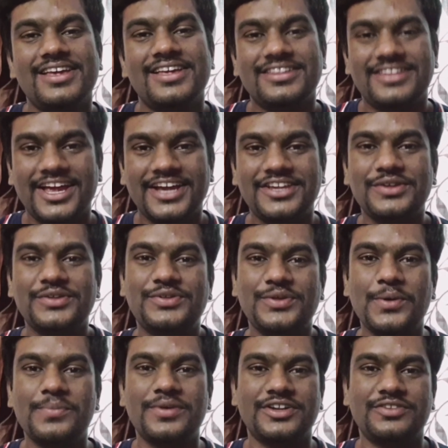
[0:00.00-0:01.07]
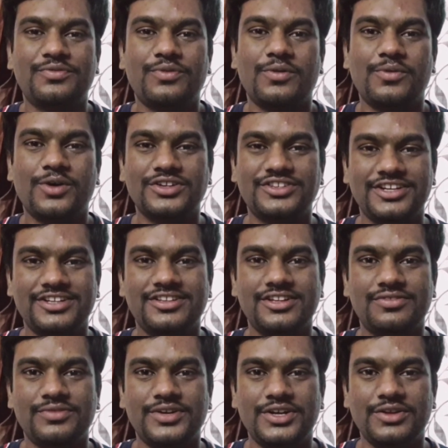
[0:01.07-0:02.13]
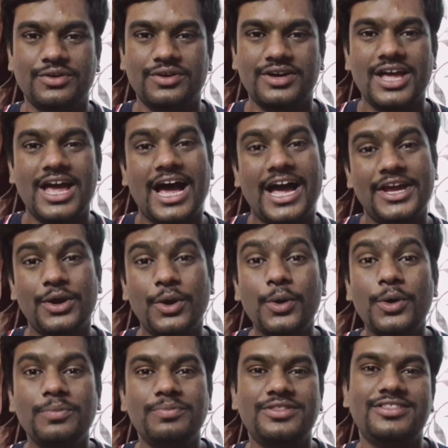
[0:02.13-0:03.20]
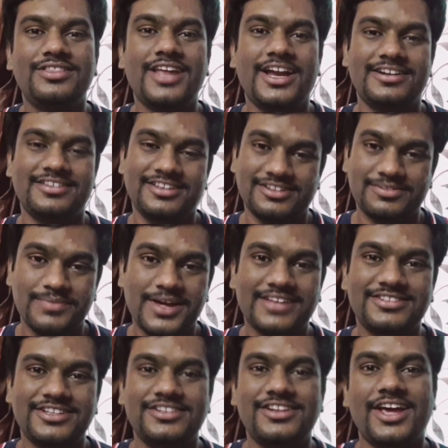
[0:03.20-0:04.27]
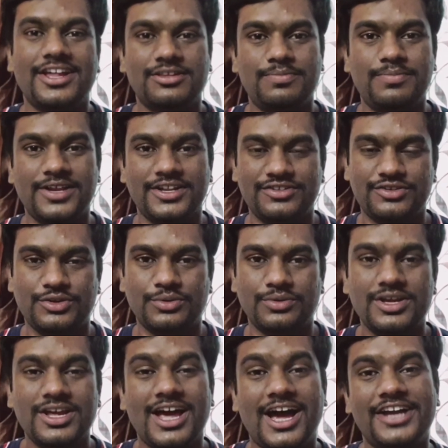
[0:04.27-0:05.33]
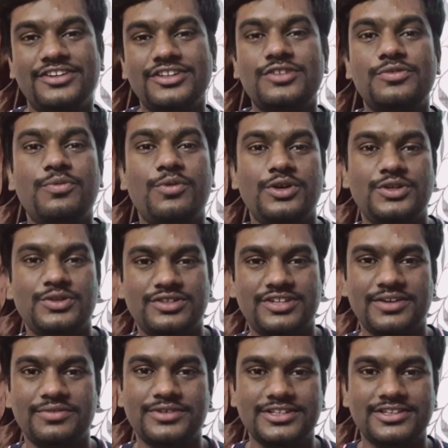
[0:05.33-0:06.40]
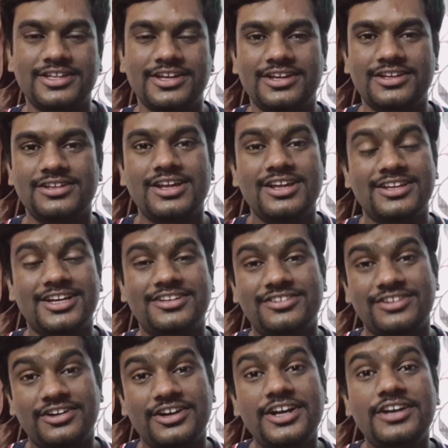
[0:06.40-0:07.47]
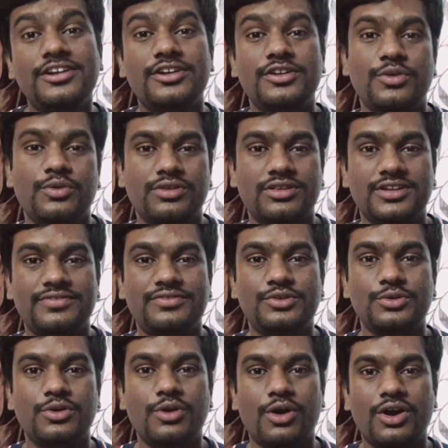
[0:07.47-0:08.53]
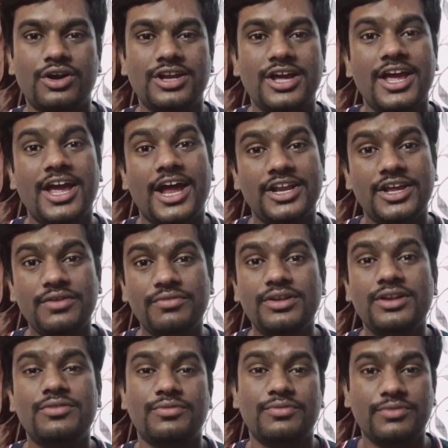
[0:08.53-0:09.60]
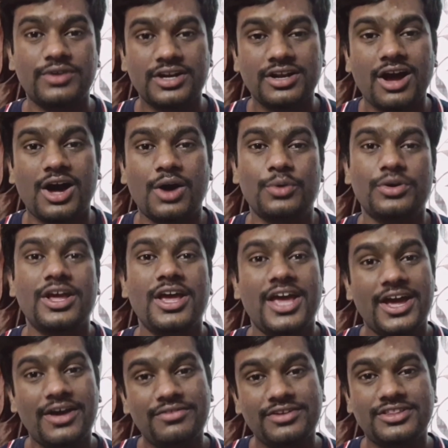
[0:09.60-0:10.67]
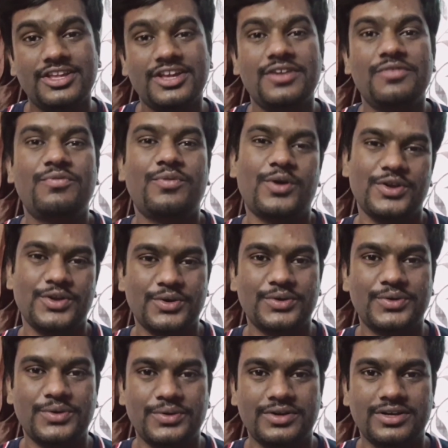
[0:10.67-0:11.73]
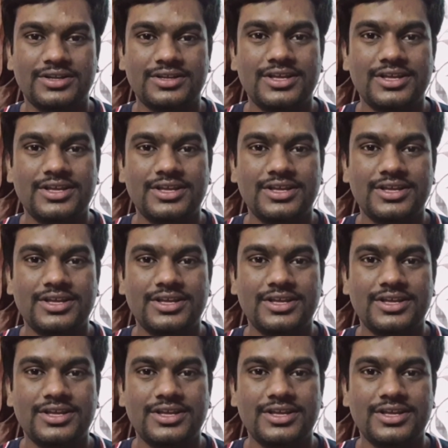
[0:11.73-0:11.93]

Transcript: Thank you so much for watching this video. I hope that this message has blessed you. I just want to say one thing, that surrender yourself to God and He will work out everything for your good.